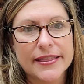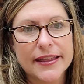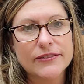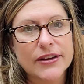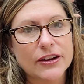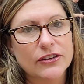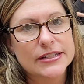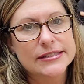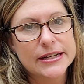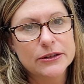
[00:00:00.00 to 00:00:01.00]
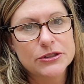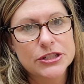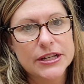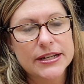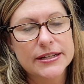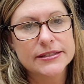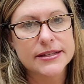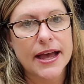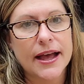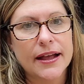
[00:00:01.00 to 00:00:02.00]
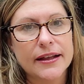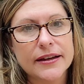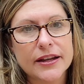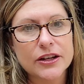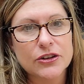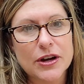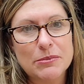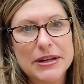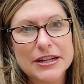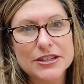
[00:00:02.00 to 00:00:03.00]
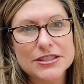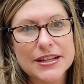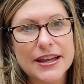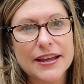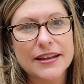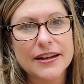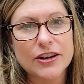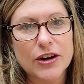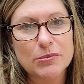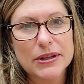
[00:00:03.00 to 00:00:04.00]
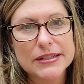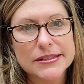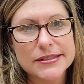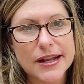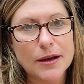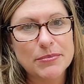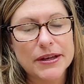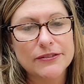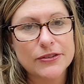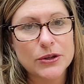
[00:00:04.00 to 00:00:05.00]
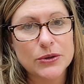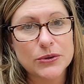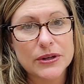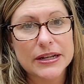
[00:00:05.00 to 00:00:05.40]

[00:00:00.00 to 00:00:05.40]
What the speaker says: They've got great sandwiches and great beers and a great place to stop if you